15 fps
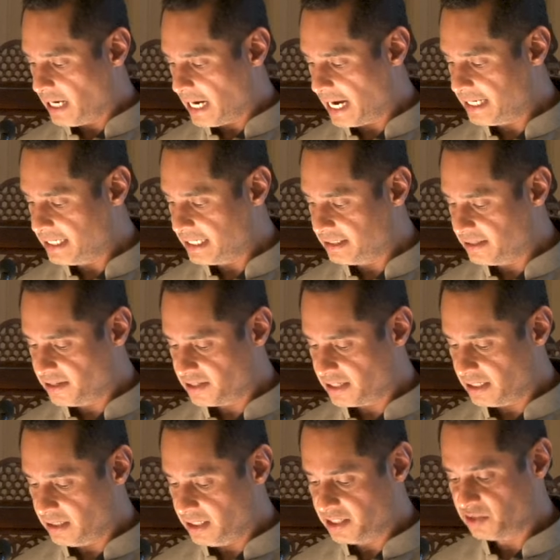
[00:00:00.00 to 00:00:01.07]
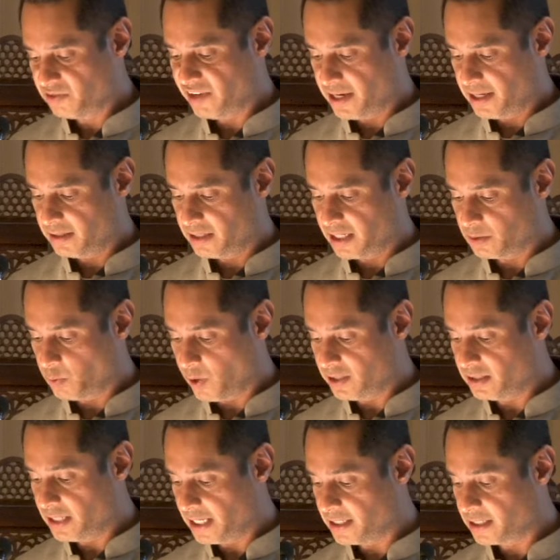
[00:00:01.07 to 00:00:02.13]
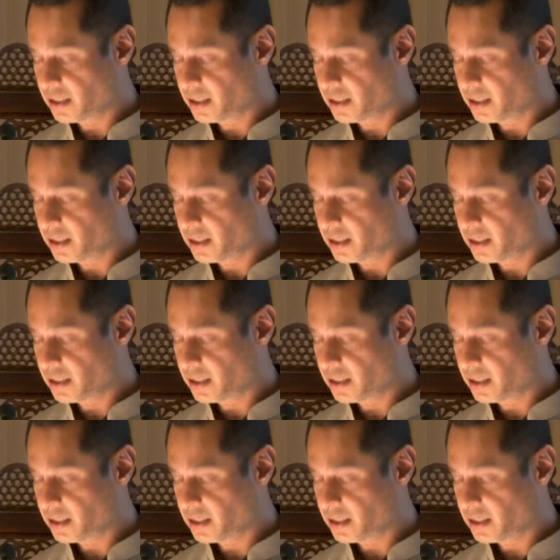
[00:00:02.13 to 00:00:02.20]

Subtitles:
And it is in this vein that one then